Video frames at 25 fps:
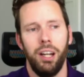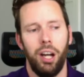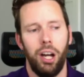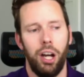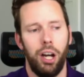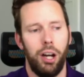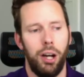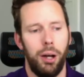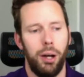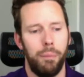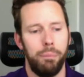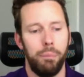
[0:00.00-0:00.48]

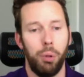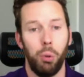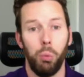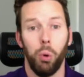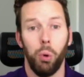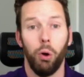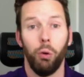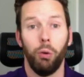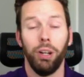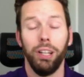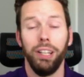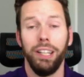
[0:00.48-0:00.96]
But
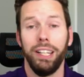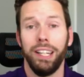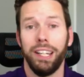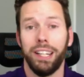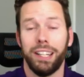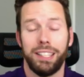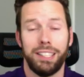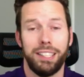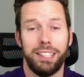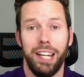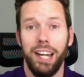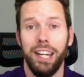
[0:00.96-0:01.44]
we're really
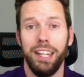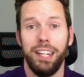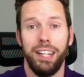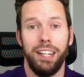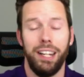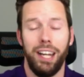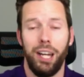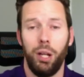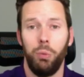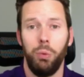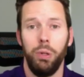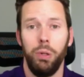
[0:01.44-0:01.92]
excited,
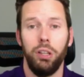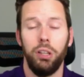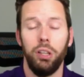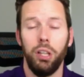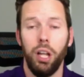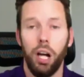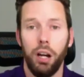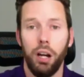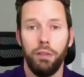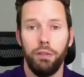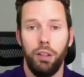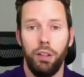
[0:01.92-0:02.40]
and we
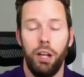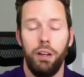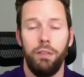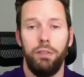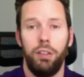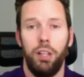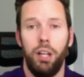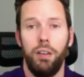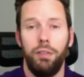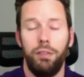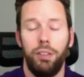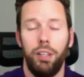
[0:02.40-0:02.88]
love
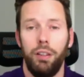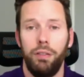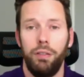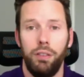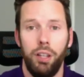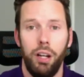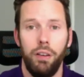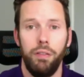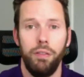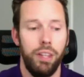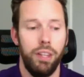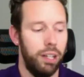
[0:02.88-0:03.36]

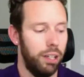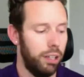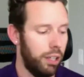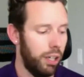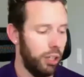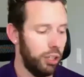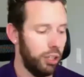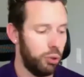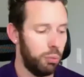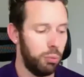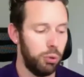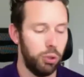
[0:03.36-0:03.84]
that
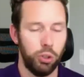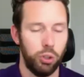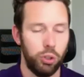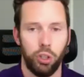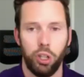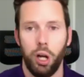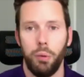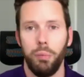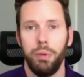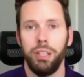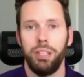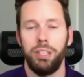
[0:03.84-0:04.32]
customers are
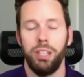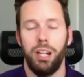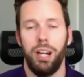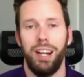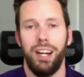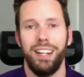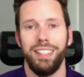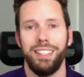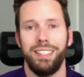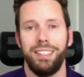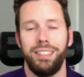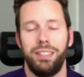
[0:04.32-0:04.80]
coming to
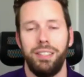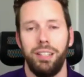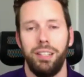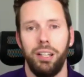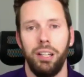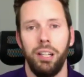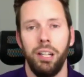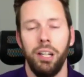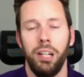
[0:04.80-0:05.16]
us to,